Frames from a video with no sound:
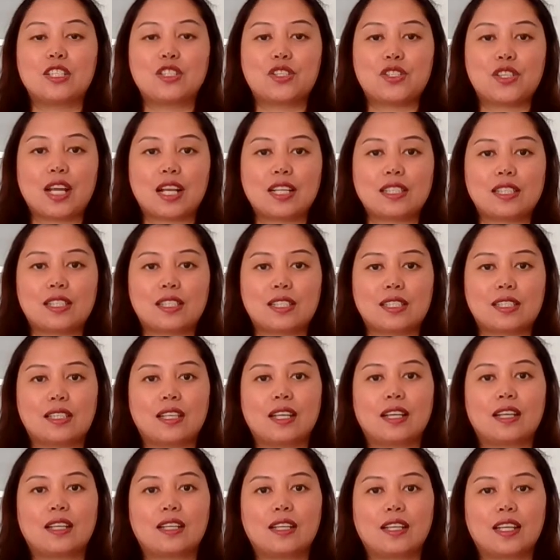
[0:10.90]

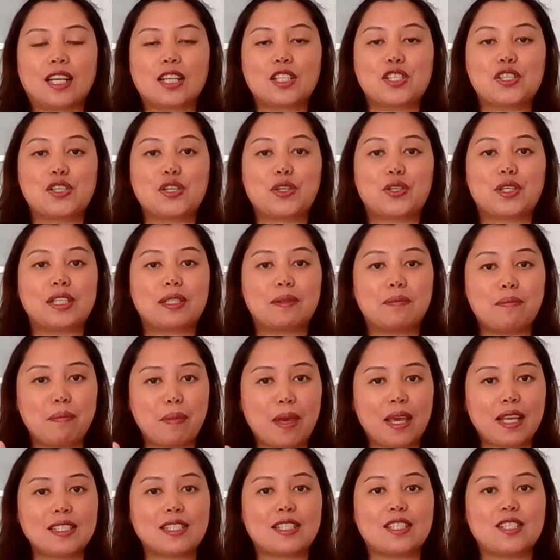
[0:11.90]
Just a short
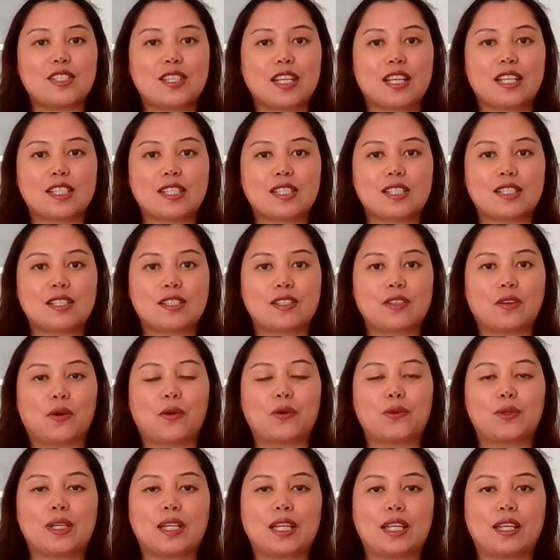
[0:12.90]
messages
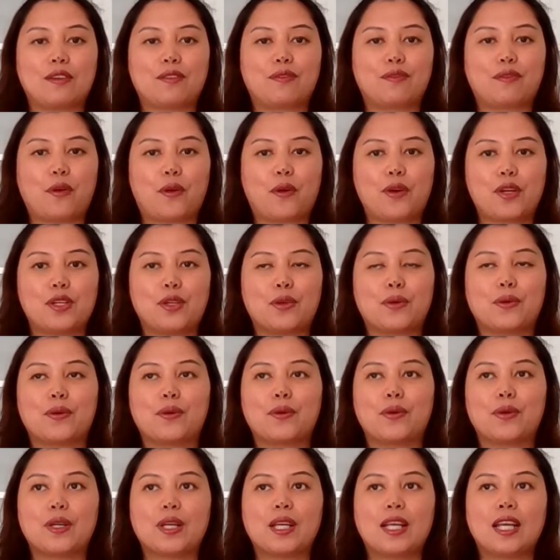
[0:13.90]
only for
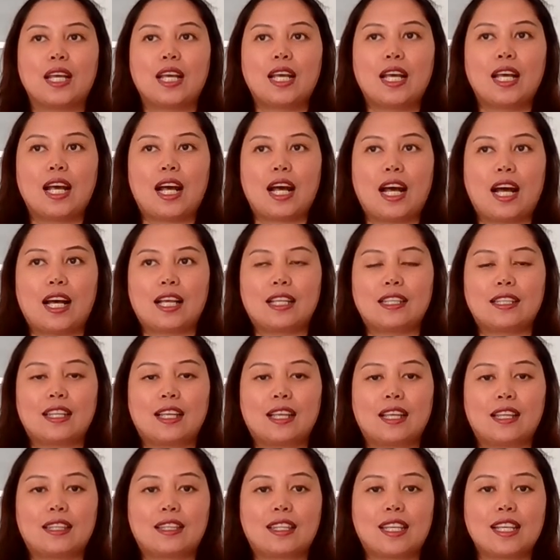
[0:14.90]
you.
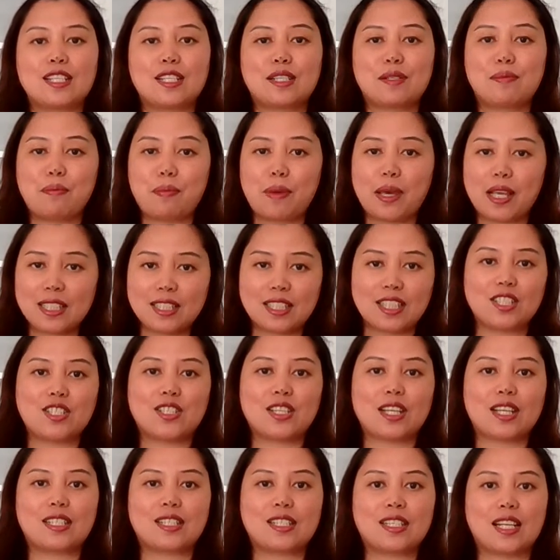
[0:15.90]
These
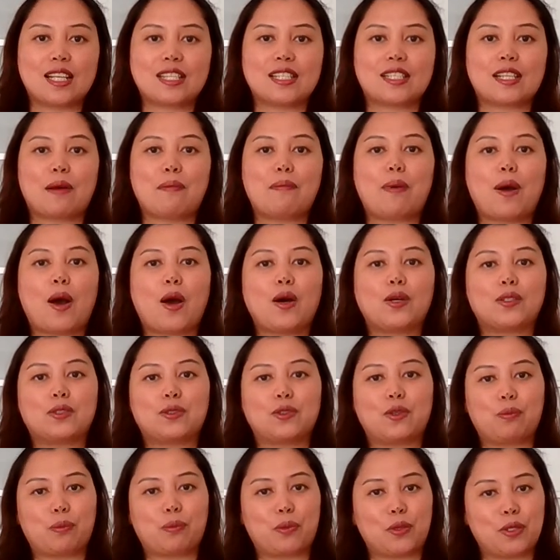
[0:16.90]
messages is
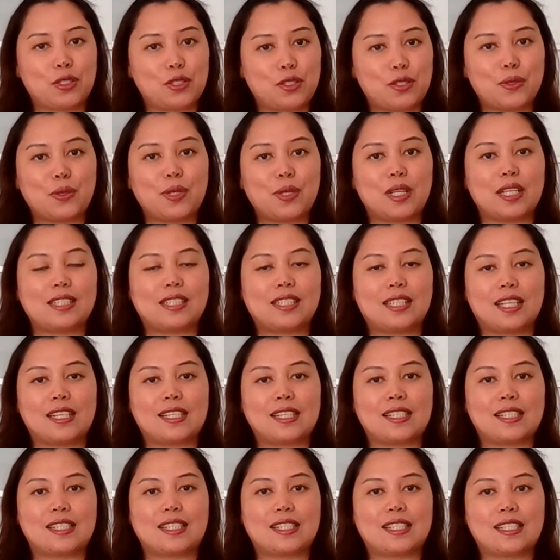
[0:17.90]
about
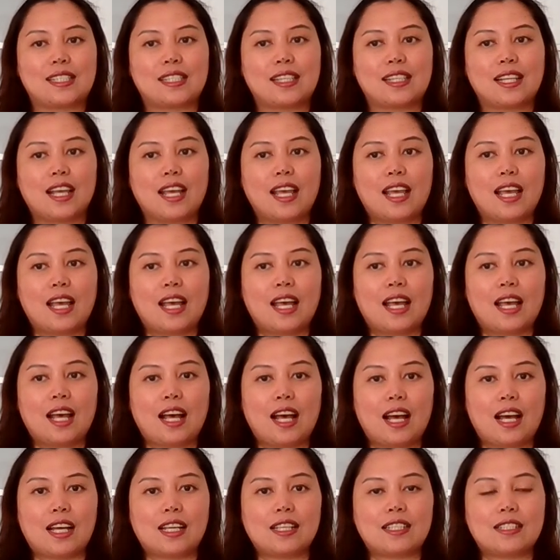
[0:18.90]
opportunities.
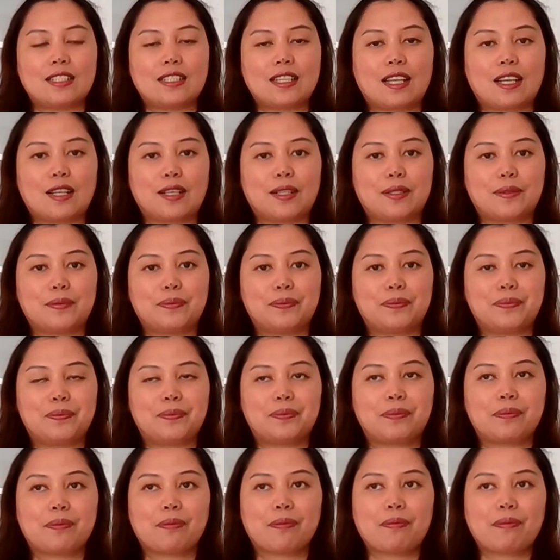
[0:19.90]

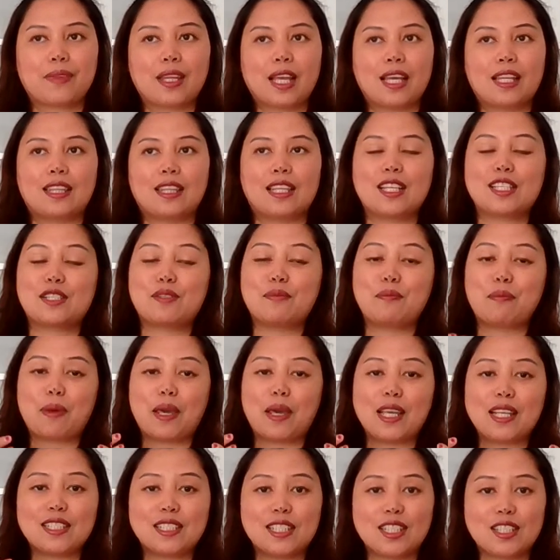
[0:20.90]
These
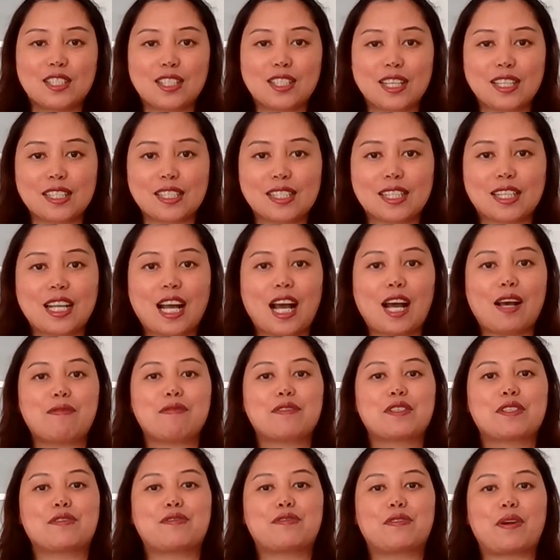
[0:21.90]
messages
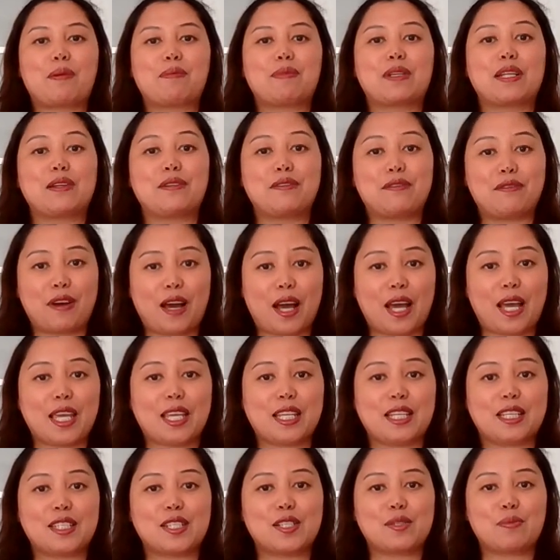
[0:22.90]
comes from the
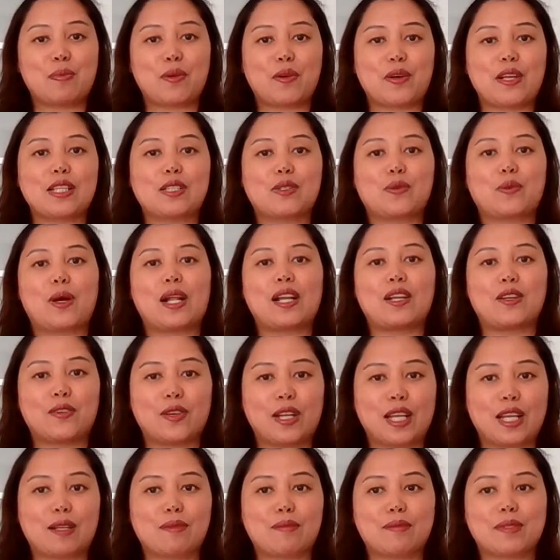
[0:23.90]
divine spiritual
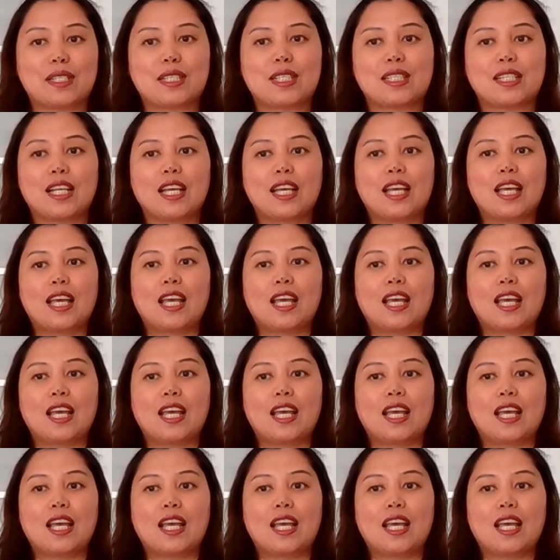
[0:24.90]
realms.